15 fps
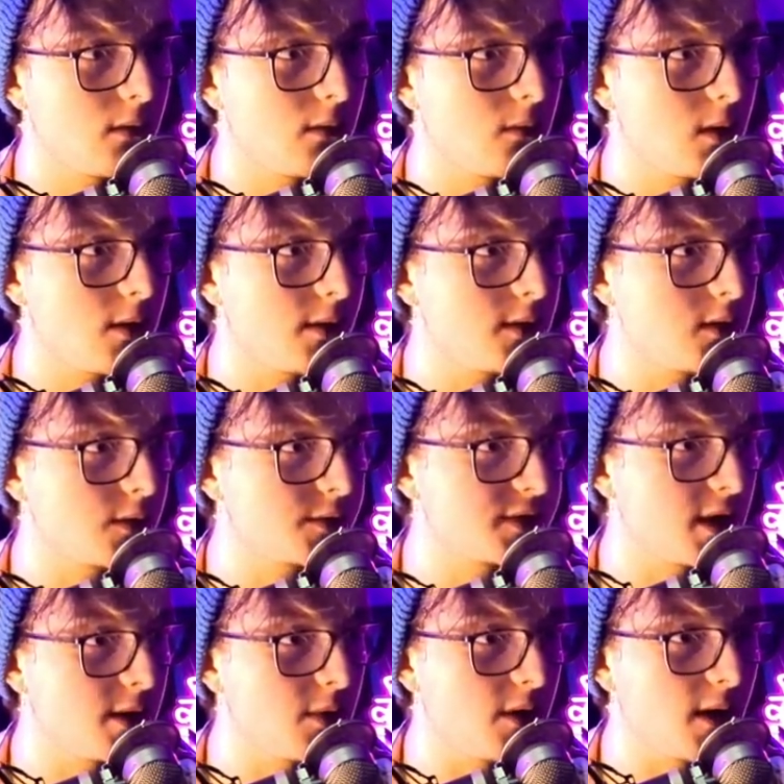Where in God's
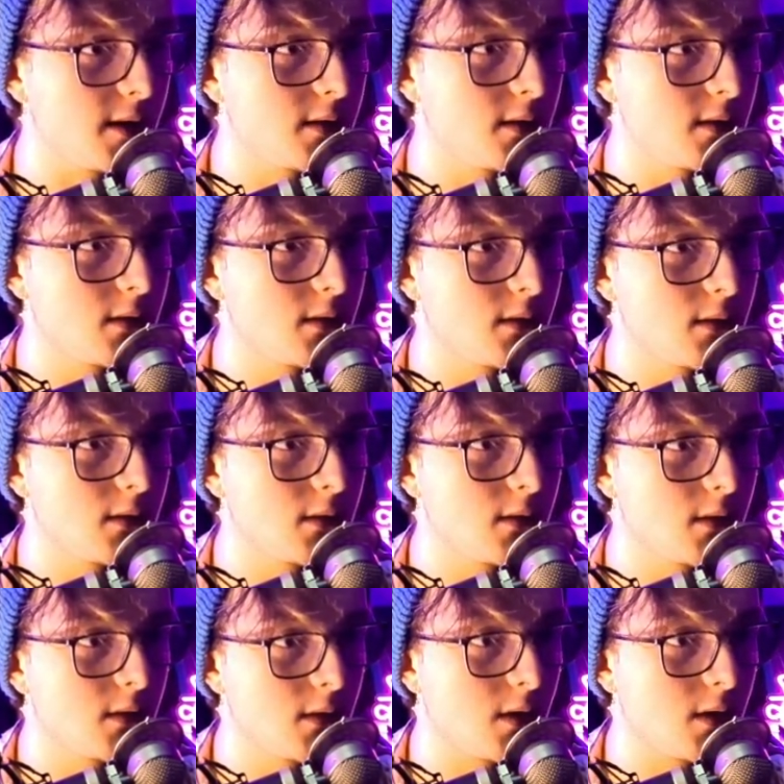name are they?
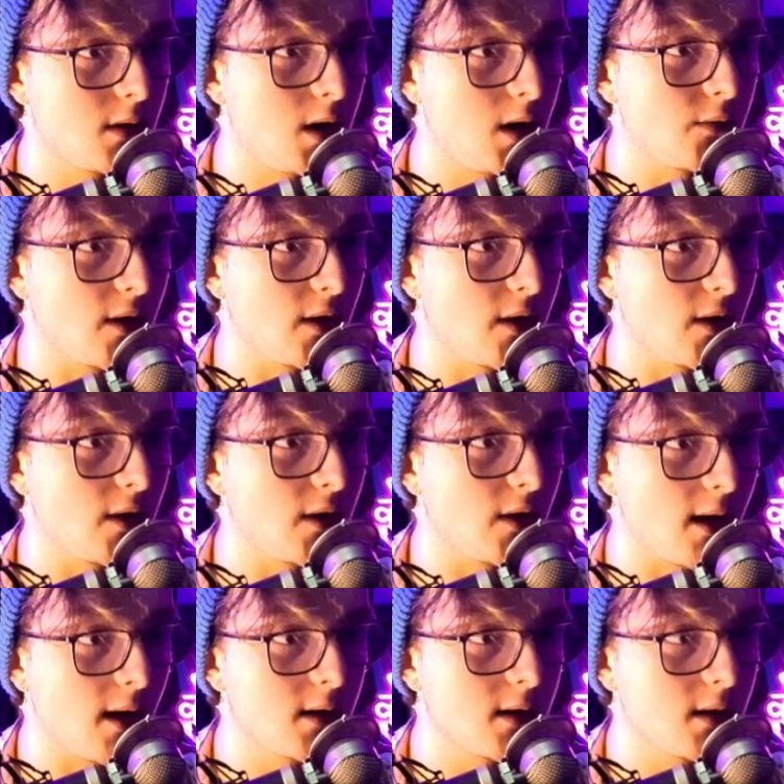Oh, they're all there.
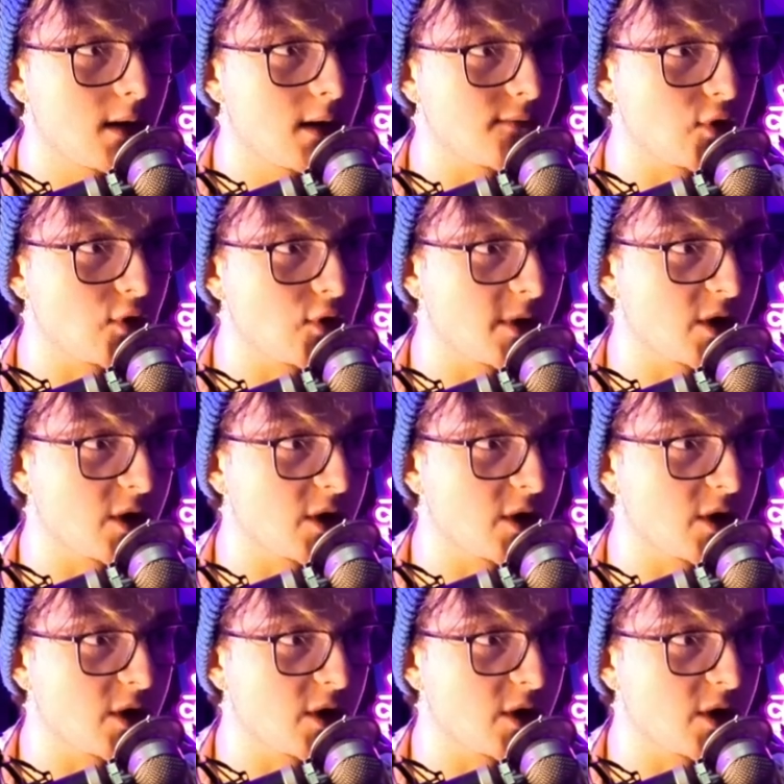I've got to be quick